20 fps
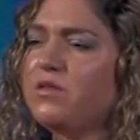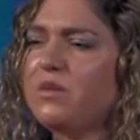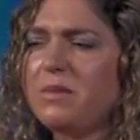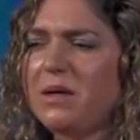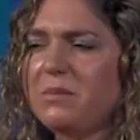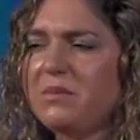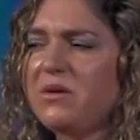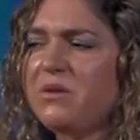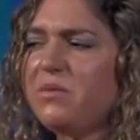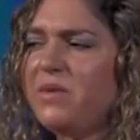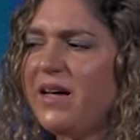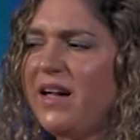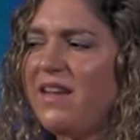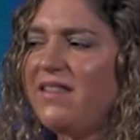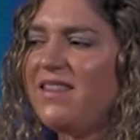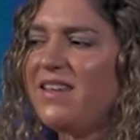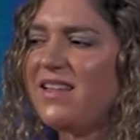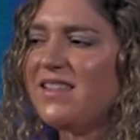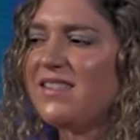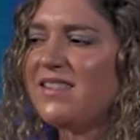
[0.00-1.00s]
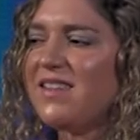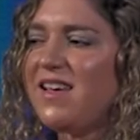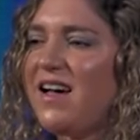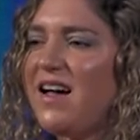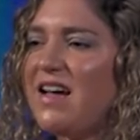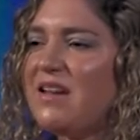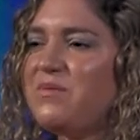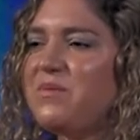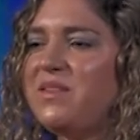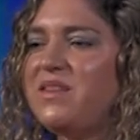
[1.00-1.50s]
Remember we had that
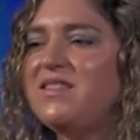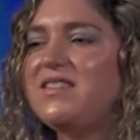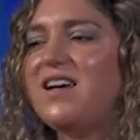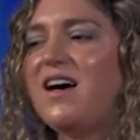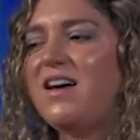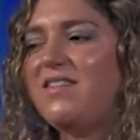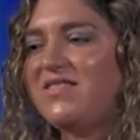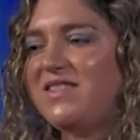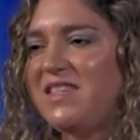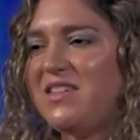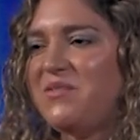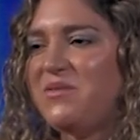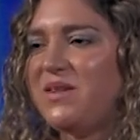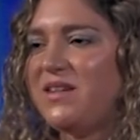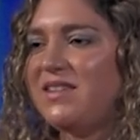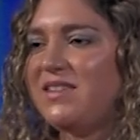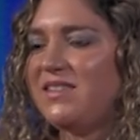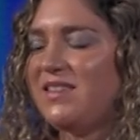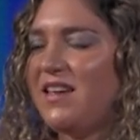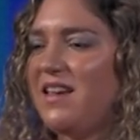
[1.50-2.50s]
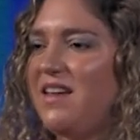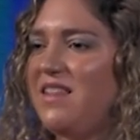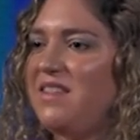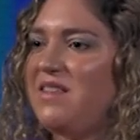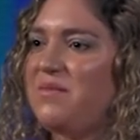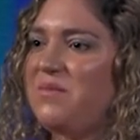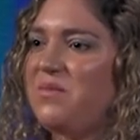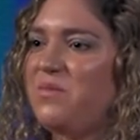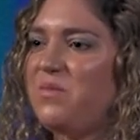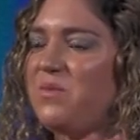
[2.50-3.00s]
slide with the dive sequence,
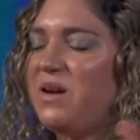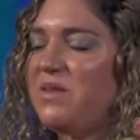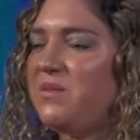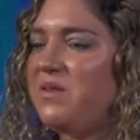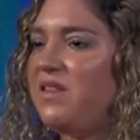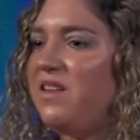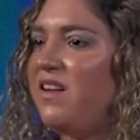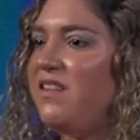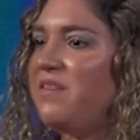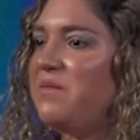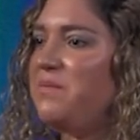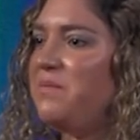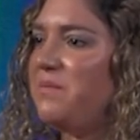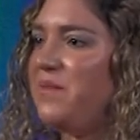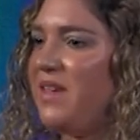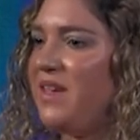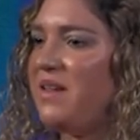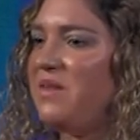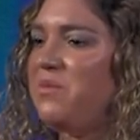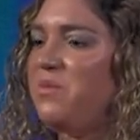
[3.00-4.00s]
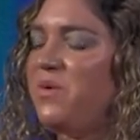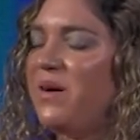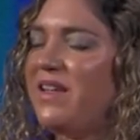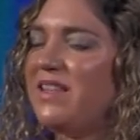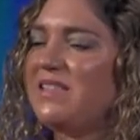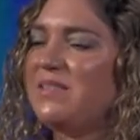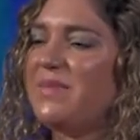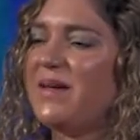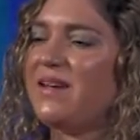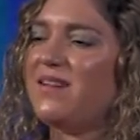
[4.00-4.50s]
the one with all the big
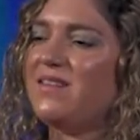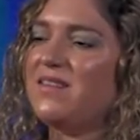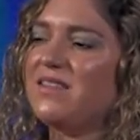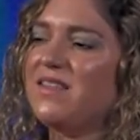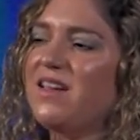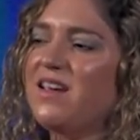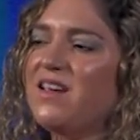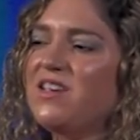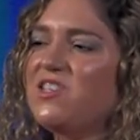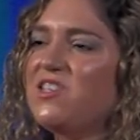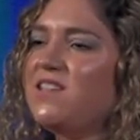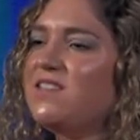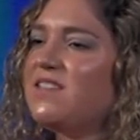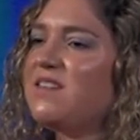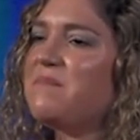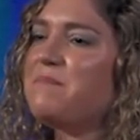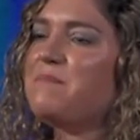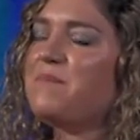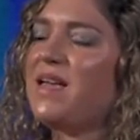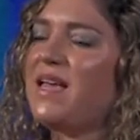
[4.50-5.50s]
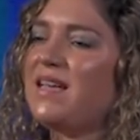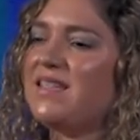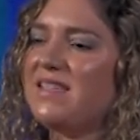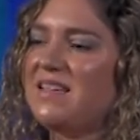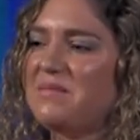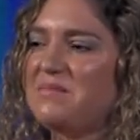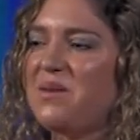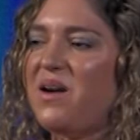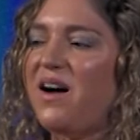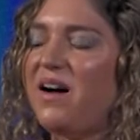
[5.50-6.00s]
white speckles. She's an
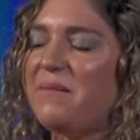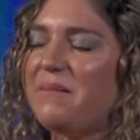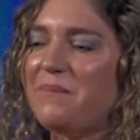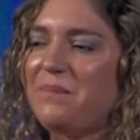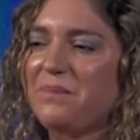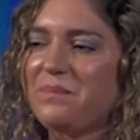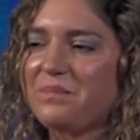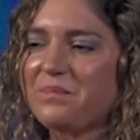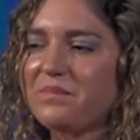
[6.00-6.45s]
amazing mom.